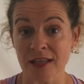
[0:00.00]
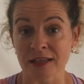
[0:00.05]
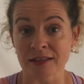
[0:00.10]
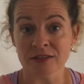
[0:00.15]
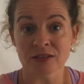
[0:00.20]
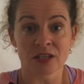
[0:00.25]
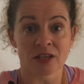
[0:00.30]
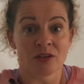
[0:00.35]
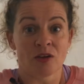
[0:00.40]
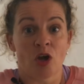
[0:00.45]

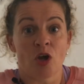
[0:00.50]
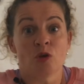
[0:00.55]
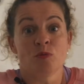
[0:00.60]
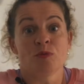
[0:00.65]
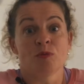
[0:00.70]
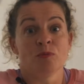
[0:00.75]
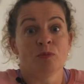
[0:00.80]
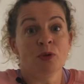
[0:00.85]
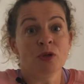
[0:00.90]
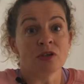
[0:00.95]
that?" So
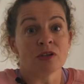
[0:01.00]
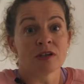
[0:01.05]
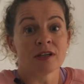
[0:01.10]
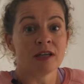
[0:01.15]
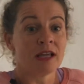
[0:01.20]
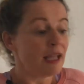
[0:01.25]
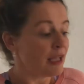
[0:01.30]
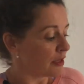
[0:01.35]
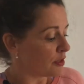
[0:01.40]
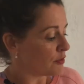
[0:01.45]
open book
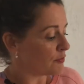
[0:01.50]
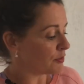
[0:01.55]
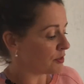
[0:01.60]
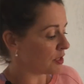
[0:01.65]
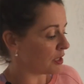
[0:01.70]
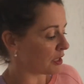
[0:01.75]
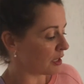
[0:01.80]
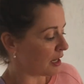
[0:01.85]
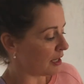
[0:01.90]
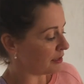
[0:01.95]
over
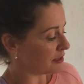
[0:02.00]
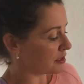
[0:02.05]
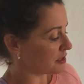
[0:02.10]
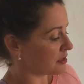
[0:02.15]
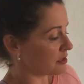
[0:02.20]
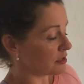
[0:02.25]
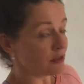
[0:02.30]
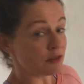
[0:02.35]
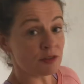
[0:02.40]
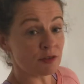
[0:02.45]
to our
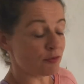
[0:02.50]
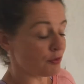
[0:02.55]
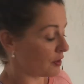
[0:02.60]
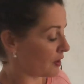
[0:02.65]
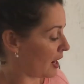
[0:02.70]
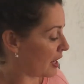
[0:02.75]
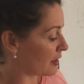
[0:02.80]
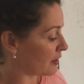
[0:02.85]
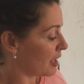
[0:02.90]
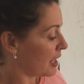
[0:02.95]
clients to
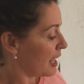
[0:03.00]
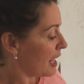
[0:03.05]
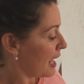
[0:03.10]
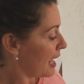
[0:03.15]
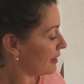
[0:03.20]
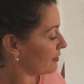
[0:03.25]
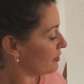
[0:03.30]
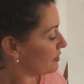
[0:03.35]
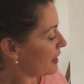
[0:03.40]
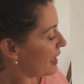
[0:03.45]
figure it out.
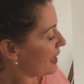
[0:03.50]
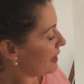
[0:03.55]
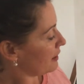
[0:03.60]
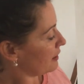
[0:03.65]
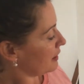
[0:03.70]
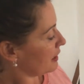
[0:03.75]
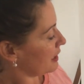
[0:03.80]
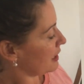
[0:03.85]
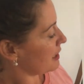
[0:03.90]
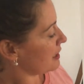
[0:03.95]
And
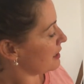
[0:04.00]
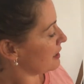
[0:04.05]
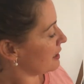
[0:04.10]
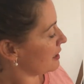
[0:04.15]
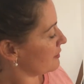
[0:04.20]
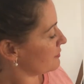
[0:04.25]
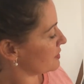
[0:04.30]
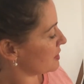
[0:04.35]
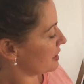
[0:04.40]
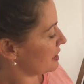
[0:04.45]
then he
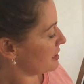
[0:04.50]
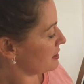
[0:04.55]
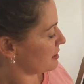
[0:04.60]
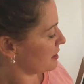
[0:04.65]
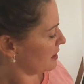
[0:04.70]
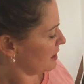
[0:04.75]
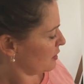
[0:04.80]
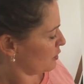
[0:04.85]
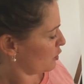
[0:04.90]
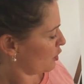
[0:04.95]
gives a list.
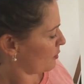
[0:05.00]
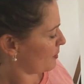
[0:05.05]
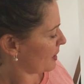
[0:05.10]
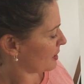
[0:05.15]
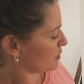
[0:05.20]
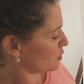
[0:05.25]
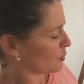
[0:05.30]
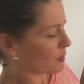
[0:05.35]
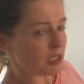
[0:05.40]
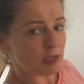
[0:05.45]
I think you've got
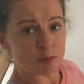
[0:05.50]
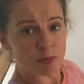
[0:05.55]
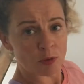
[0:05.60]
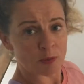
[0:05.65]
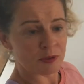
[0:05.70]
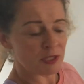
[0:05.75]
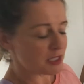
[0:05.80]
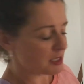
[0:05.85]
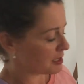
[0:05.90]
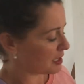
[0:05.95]
about 20
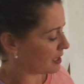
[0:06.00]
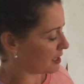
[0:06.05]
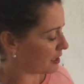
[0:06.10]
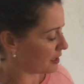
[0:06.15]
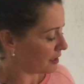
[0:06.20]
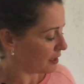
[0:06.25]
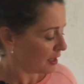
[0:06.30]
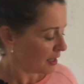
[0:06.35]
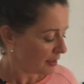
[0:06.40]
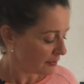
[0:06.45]
properties
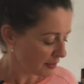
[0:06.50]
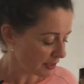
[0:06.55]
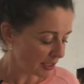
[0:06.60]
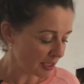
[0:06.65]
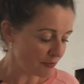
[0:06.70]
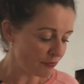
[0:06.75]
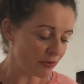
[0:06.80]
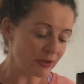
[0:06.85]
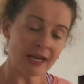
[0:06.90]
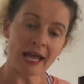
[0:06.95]
here that
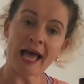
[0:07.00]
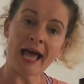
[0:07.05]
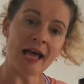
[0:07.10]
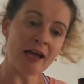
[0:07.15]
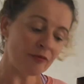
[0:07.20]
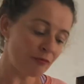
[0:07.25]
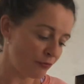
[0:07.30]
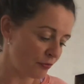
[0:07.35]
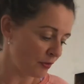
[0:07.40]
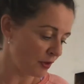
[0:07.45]
give an
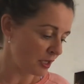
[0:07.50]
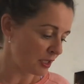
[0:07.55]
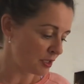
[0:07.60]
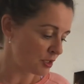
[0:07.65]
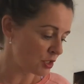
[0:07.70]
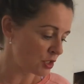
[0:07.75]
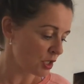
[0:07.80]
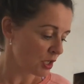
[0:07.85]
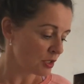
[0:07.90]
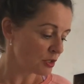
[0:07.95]

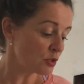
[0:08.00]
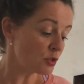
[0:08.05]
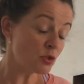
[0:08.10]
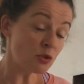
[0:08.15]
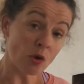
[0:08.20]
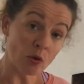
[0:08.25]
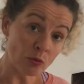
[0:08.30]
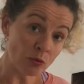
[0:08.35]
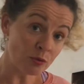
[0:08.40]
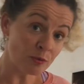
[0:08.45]
average
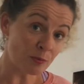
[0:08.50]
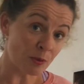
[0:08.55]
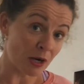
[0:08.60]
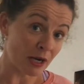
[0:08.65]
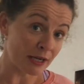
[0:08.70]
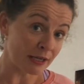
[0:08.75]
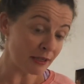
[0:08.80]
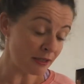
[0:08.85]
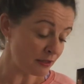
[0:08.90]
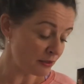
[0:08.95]
sold
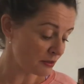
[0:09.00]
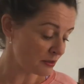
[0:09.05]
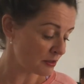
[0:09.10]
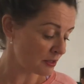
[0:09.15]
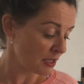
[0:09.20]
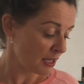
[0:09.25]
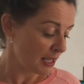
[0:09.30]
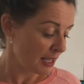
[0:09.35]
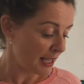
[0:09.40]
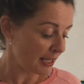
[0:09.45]

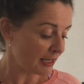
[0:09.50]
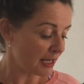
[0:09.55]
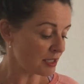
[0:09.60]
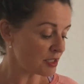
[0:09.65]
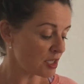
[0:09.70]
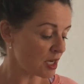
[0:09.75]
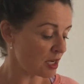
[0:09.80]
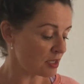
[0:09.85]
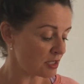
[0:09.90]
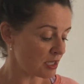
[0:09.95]
price. And
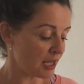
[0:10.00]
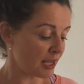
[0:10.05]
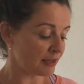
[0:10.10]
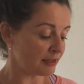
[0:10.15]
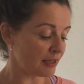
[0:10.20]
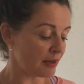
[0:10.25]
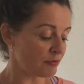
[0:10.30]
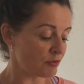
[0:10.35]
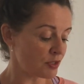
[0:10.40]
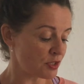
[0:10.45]
Ash actually
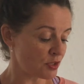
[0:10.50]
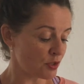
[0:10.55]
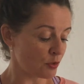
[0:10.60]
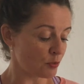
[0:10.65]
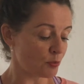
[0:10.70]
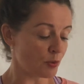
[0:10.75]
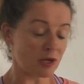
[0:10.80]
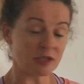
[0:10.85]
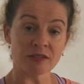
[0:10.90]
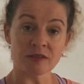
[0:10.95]
had an average
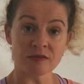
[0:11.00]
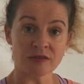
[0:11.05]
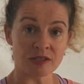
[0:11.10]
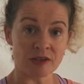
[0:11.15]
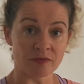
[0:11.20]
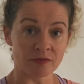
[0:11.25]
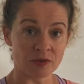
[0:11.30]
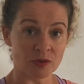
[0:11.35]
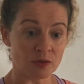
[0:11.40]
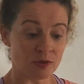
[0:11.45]
sold price of
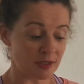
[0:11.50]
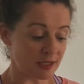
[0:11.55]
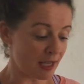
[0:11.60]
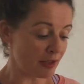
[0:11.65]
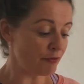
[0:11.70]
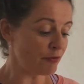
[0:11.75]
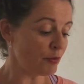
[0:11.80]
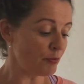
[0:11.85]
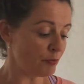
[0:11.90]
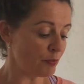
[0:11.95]

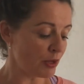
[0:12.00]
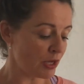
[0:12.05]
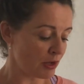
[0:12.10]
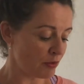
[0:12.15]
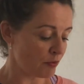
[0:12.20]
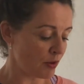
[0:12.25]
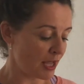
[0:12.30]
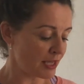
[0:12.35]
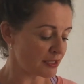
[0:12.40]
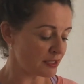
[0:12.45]
727, but
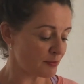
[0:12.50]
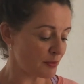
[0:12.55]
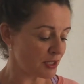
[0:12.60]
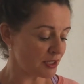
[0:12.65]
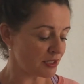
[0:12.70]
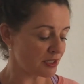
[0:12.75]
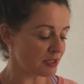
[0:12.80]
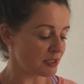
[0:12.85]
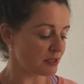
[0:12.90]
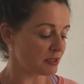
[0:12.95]
he
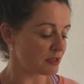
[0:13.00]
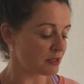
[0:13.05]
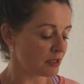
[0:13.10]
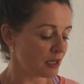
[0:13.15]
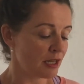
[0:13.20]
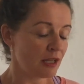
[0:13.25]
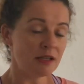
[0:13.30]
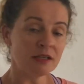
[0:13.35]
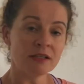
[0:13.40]
estimates this is